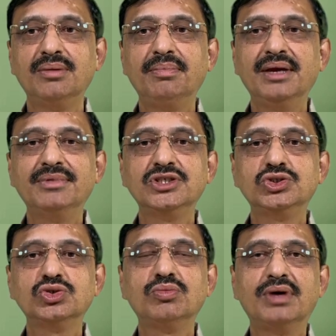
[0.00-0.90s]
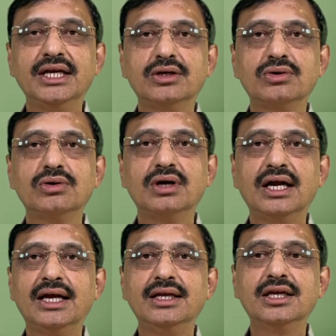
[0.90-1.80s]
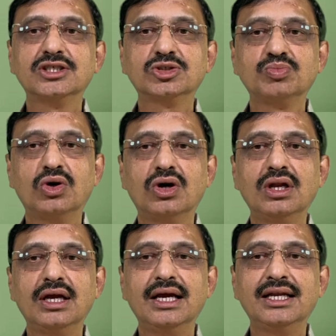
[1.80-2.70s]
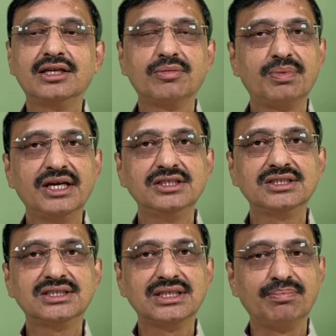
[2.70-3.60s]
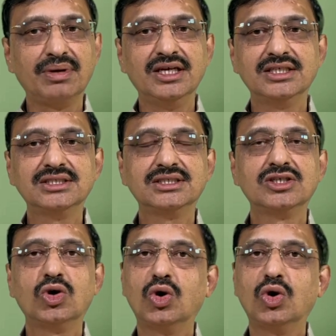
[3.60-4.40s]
Payment to Micro and Small Enterprise Suppliers